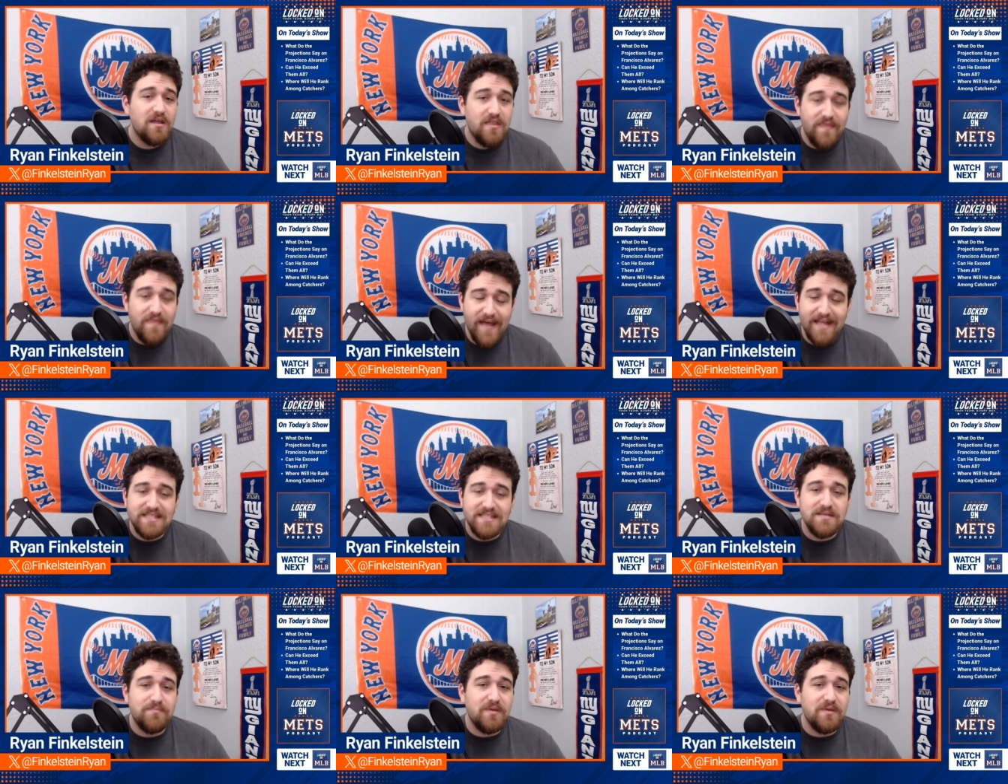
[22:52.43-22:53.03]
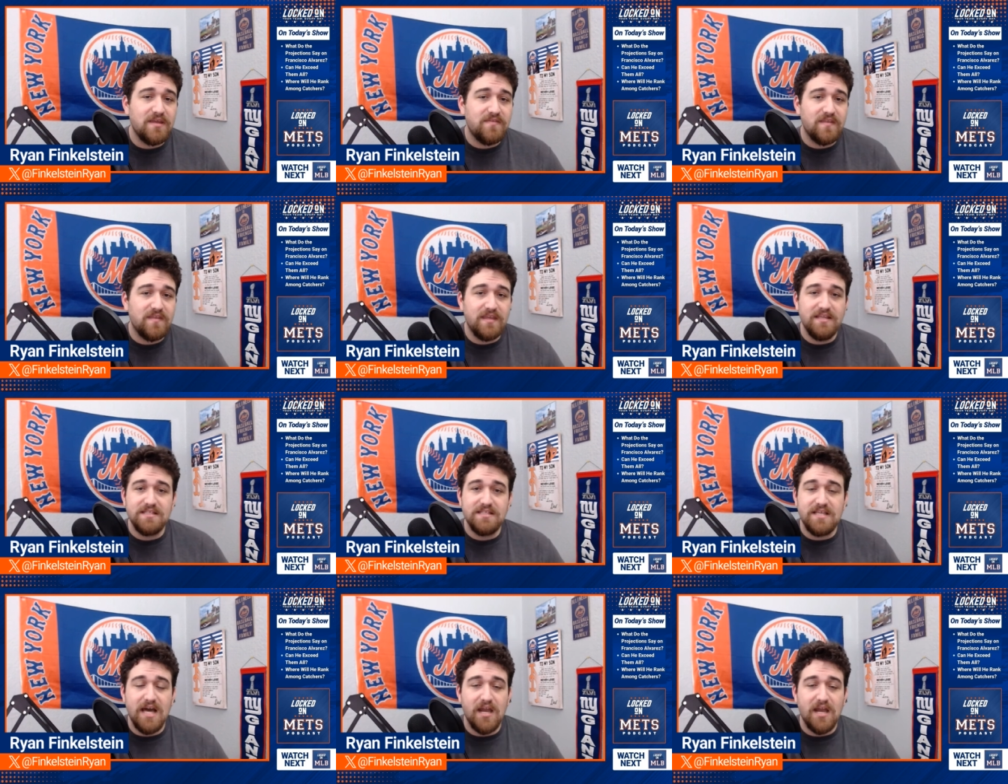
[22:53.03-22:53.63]
That's a big thing
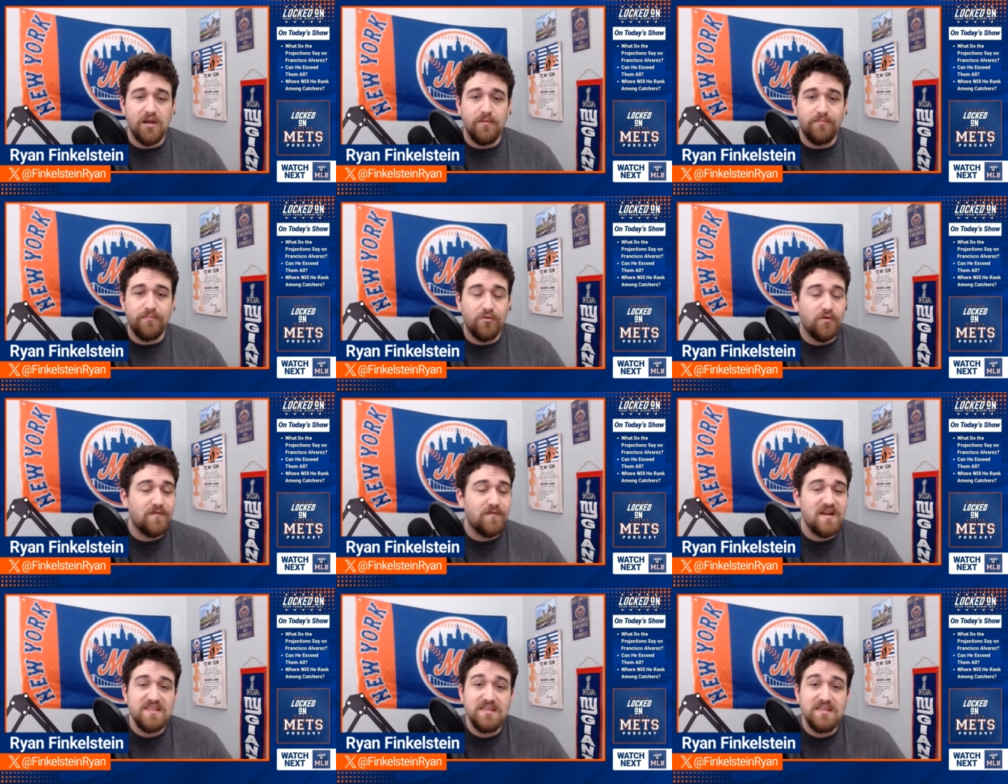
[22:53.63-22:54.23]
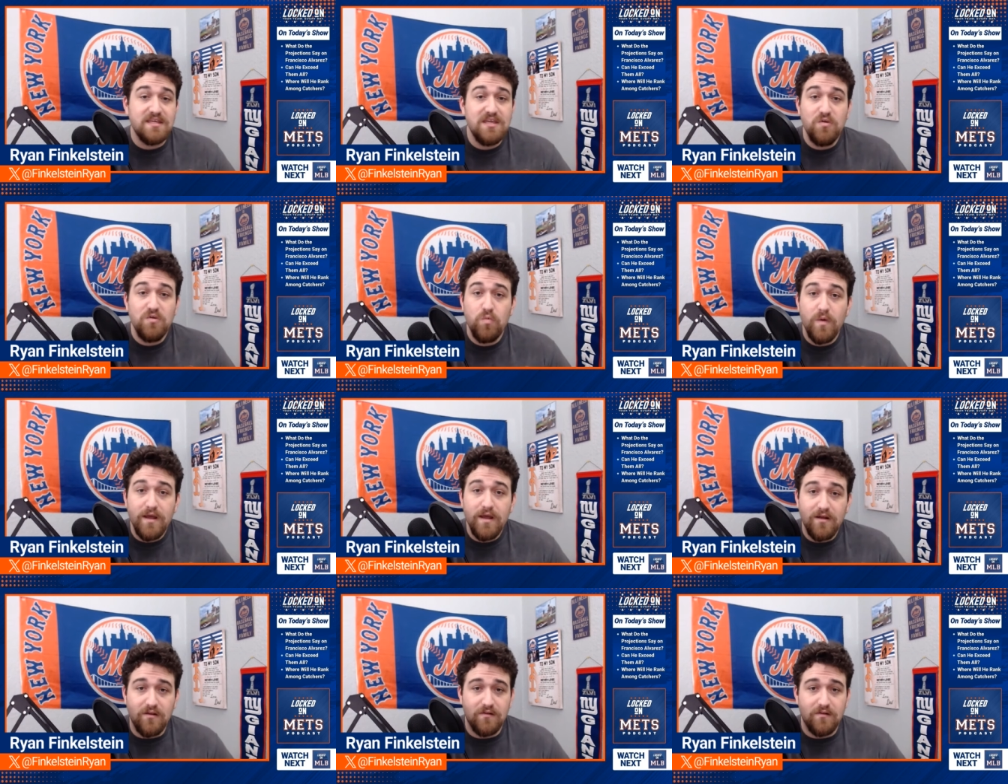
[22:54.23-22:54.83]
he's got to improve, and I think he
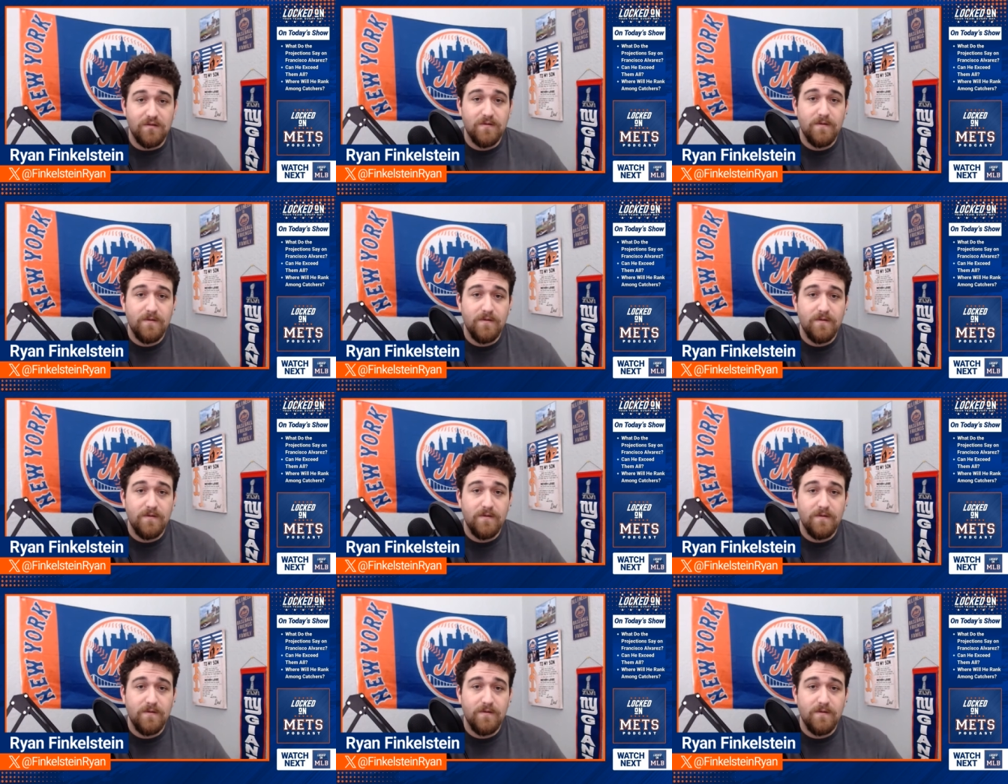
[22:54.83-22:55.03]
will.